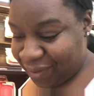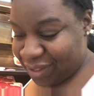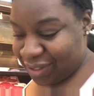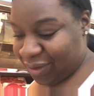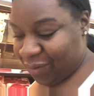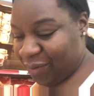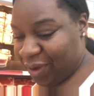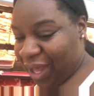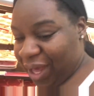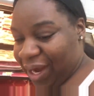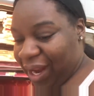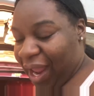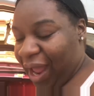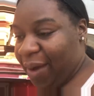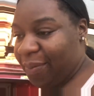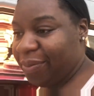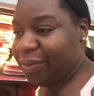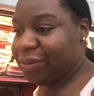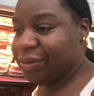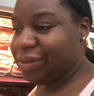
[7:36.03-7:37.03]
So we got
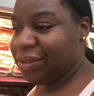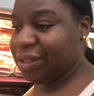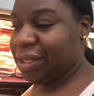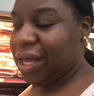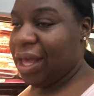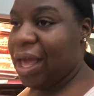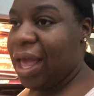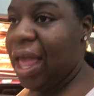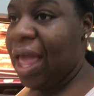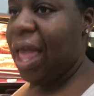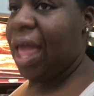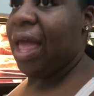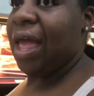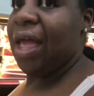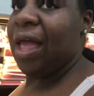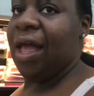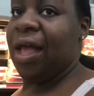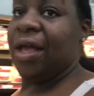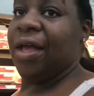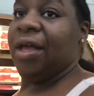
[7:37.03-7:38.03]
apples.
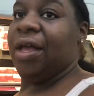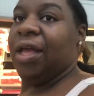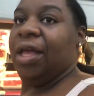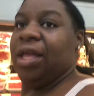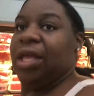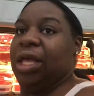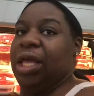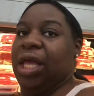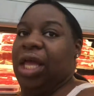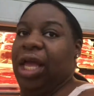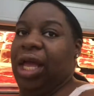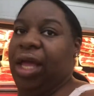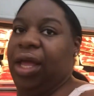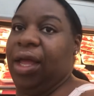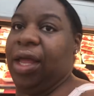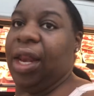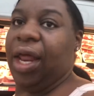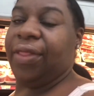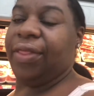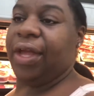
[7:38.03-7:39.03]

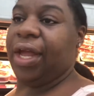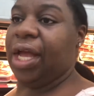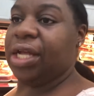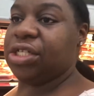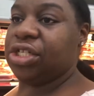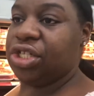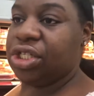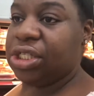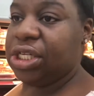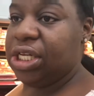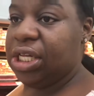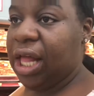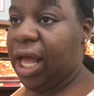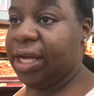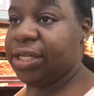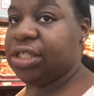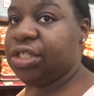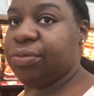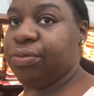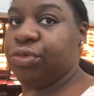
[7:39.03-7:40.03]
And I think okay? I just need like
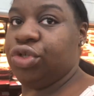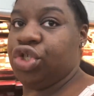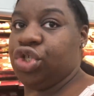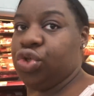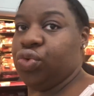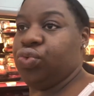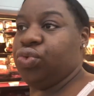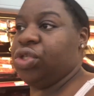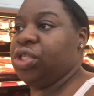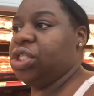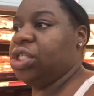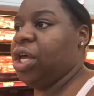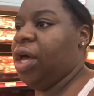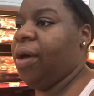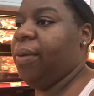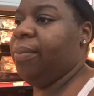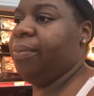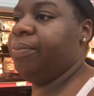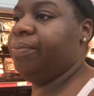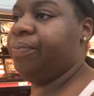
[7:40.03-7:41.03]
some juice or
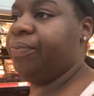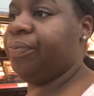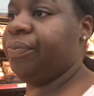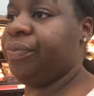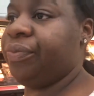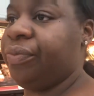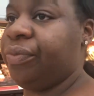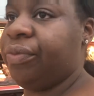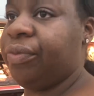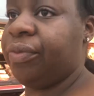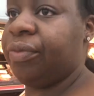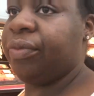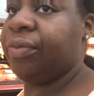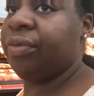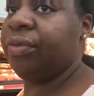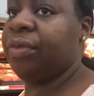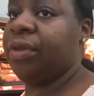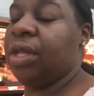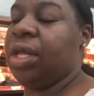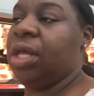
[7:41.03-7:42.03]
something. You
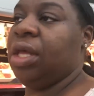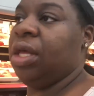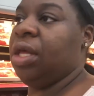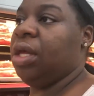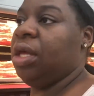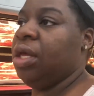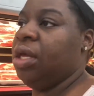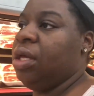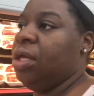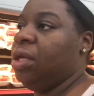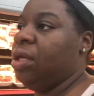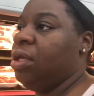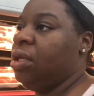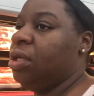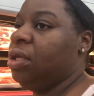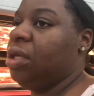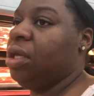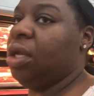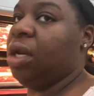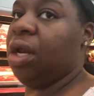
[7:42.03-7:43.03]
okay?
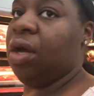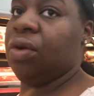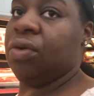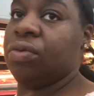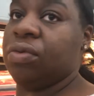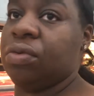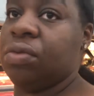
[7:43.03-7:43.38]
You know.